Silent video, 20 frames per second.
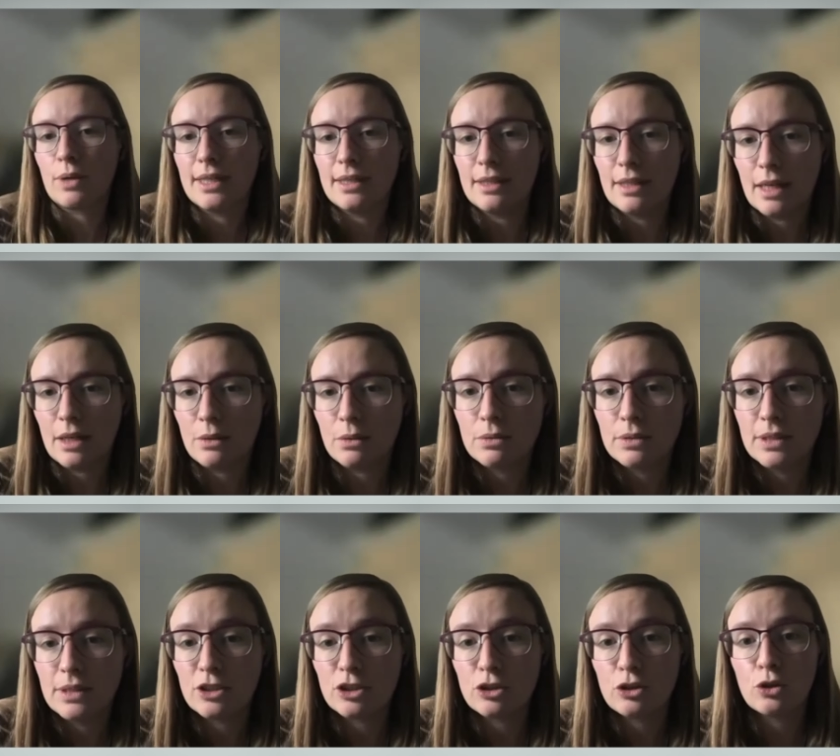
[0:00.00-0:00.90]
right now.
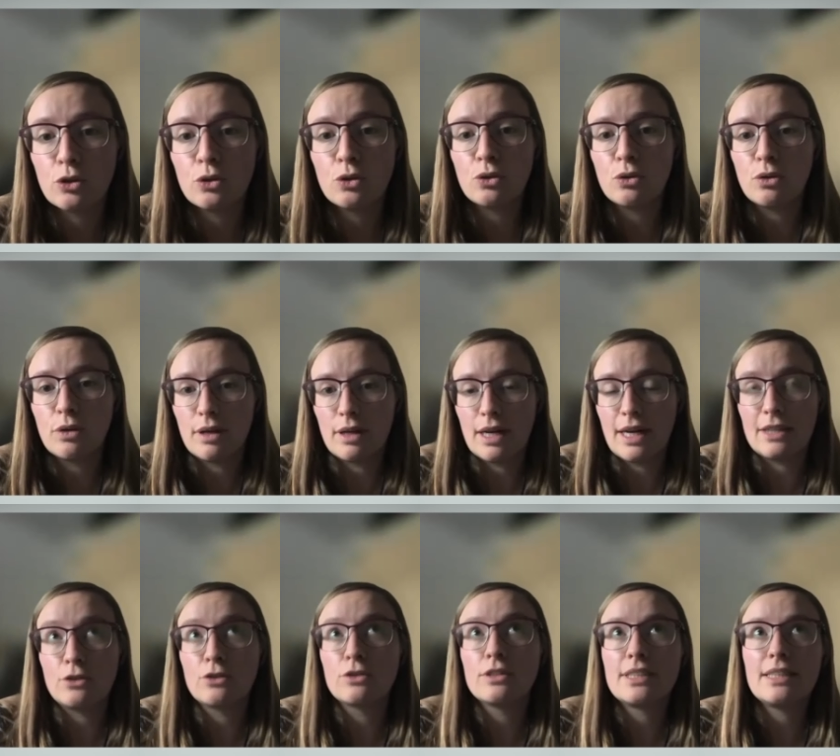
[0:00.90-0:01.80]

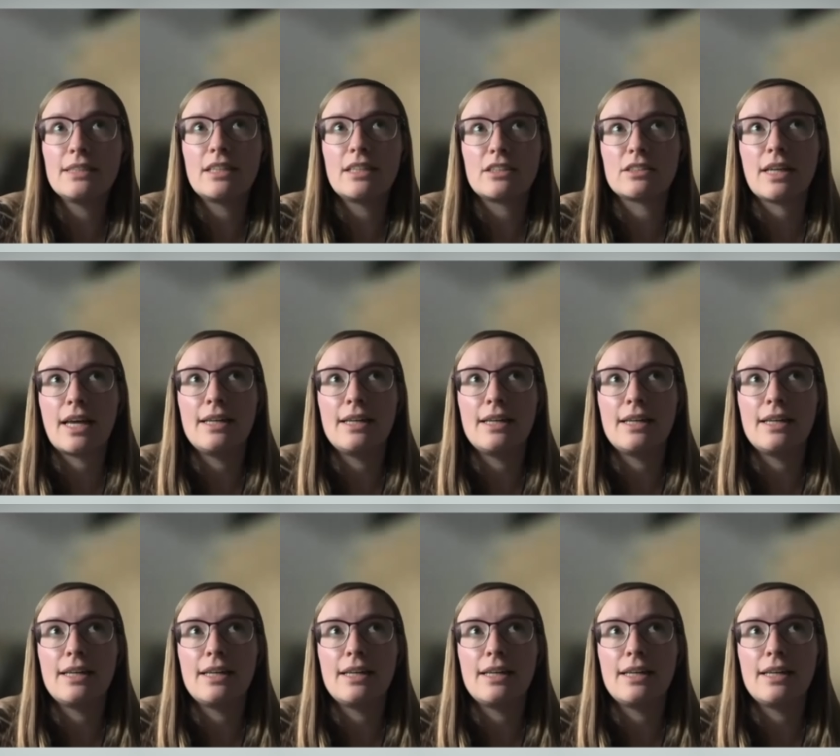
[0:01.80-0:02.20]
I don't think there's